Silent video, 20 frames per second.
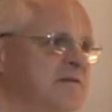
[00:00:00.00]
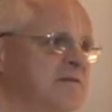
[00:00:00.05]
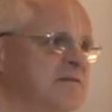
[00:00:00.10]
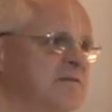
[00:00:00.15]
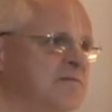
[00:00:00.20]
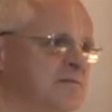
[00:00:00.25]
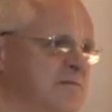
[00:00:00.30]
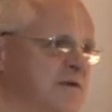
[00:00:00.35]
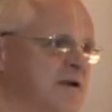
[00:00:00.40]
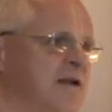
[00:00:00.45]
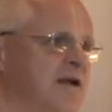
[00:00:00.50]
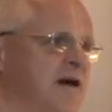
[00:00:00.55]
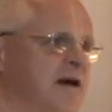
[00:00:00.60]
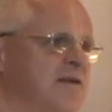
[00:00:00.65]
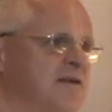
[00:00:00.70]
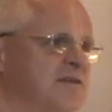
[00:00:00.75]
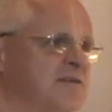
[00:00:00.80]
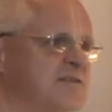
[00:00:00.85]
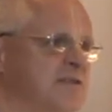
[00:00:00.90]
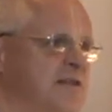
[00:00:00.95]
to really
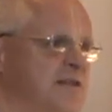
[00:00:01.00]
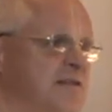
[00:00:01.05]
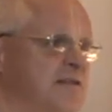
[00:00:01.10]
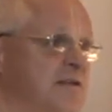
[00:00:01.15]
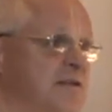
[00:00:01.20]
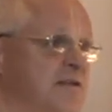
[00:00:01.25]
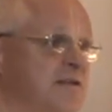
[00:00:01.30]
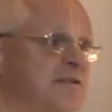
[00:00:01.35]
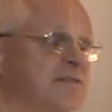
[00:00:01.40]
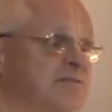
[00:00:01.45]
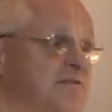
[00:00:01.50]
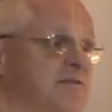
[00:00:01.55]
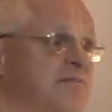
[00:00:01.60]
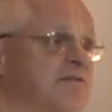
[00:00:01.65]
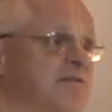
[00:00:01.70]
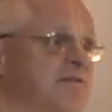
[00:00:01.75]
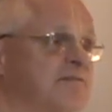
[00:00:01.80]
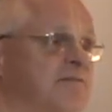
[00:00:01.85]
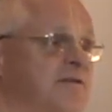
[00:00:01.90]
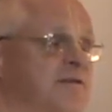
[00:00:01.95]
understand that he is no
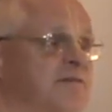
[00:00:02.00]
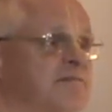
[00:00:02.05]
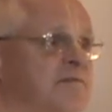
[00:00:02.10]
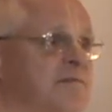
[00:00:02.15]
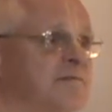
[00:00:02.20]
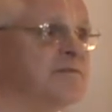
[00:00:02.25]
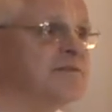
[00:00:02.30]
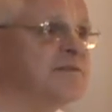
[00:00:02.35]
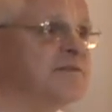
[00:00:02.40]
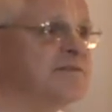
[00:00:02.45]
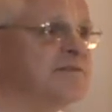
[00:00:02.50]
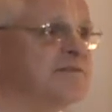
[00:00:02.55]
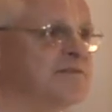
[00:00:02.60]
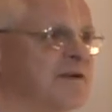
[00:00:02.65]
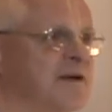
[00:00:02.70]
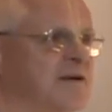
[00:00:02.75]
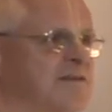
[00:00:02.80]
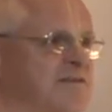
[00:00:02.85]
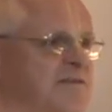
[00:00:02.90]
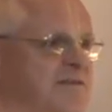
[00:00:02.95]
different from his
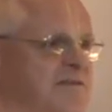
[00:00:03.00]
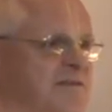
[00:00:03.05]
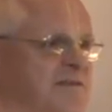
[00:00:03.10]
instruction.